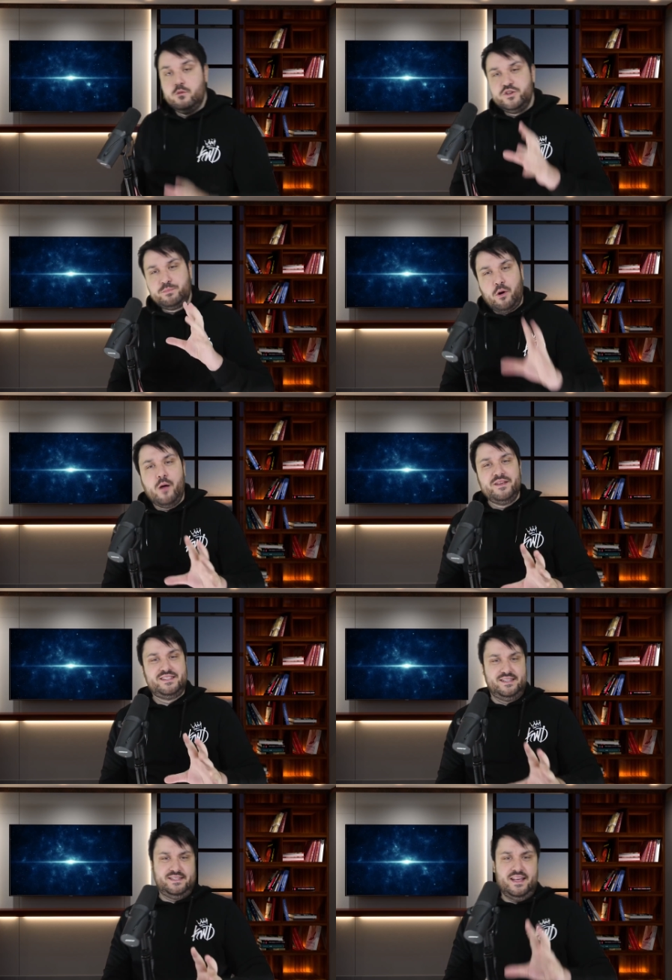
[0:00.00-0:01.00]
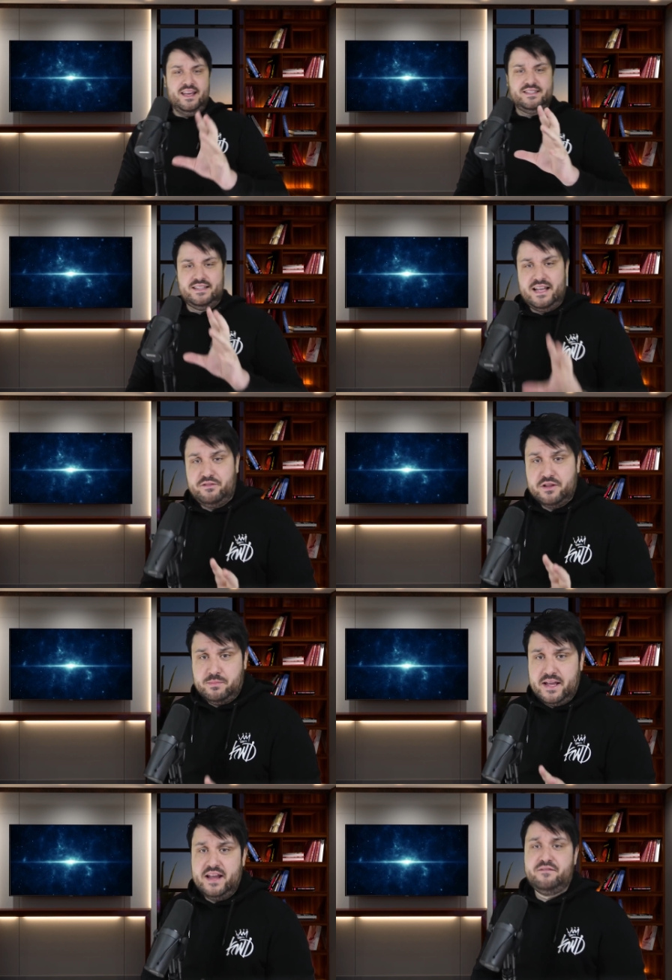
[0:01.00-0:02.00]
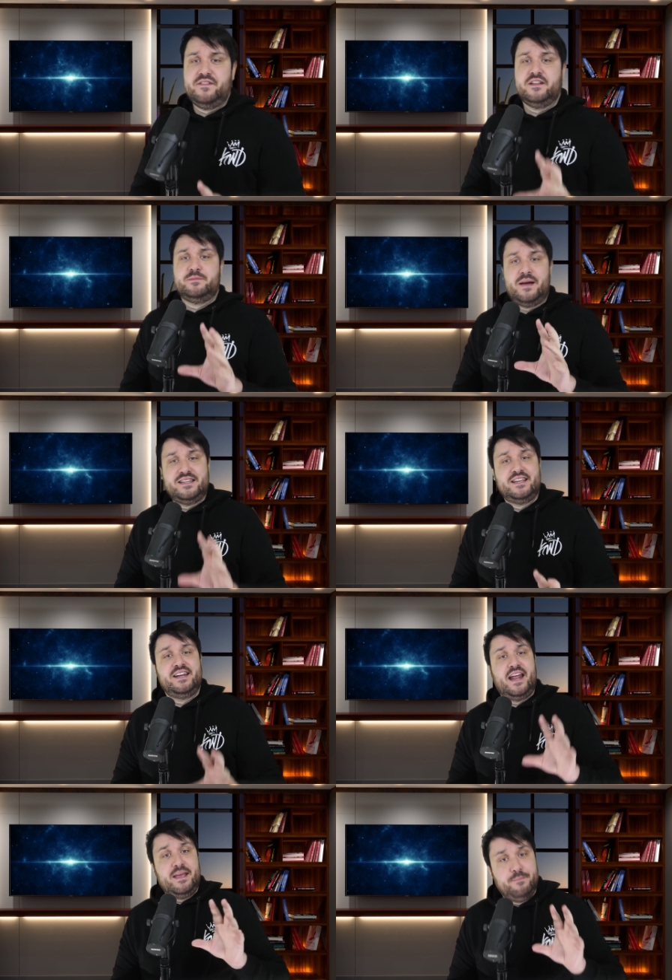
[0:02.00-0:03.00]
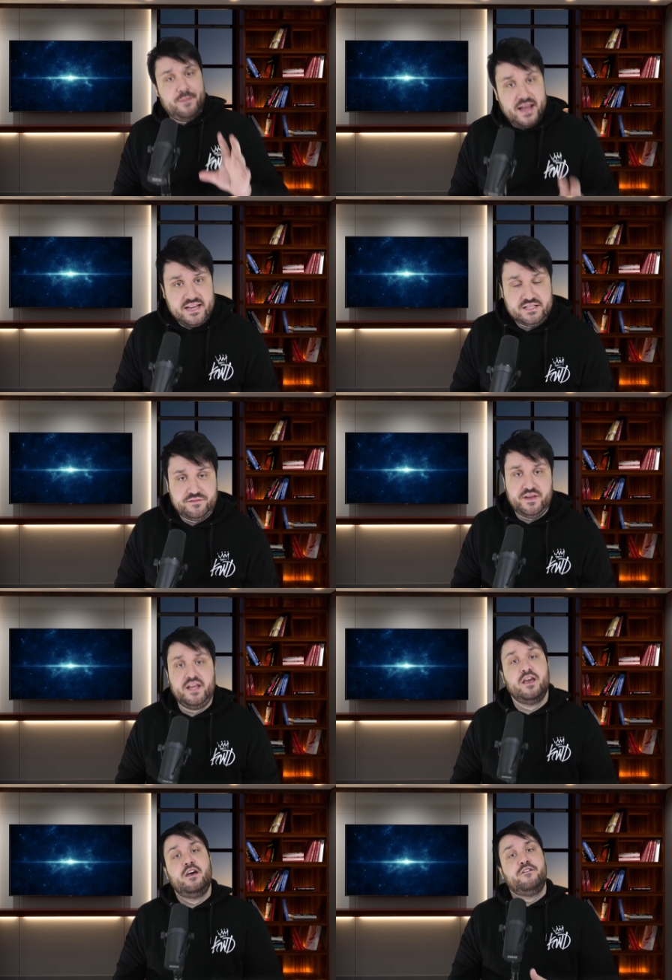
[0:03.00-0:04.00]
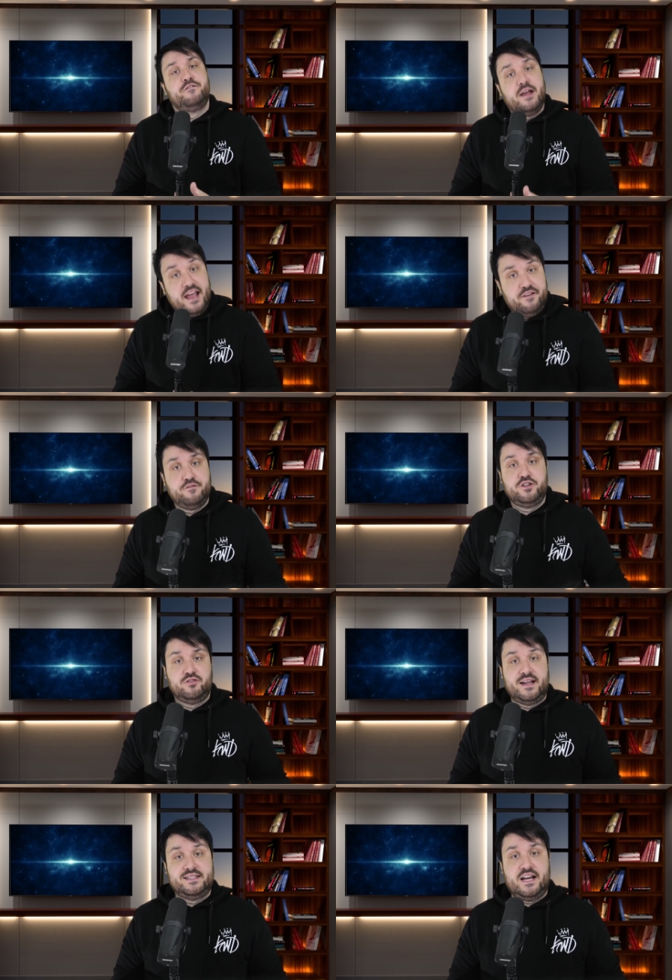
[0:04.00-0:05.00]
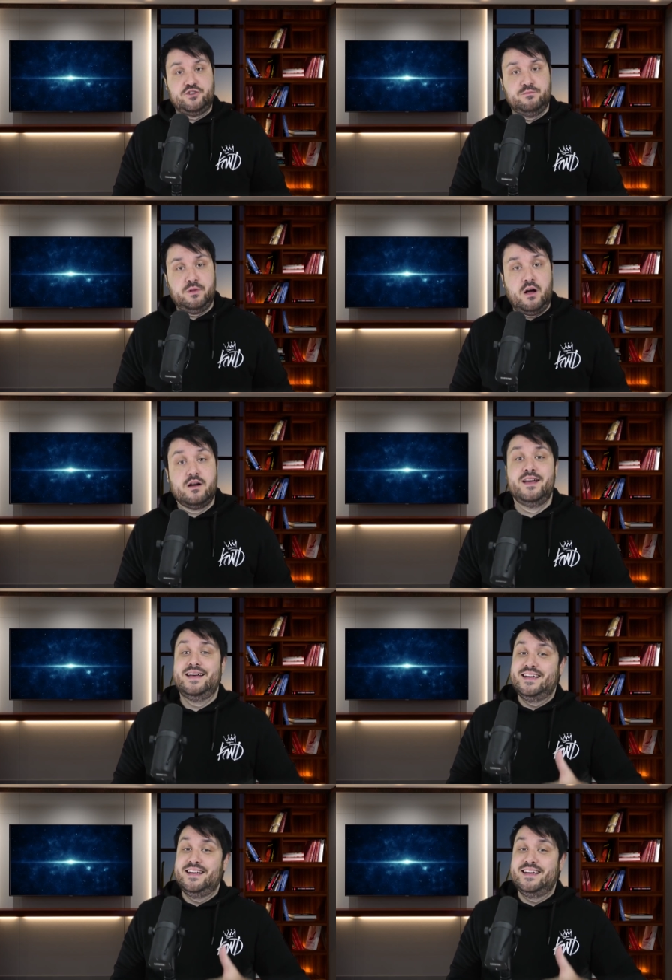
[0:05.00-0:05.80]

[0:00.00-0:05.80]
Which promises to level the playing field by setting a base fee for every transaction block.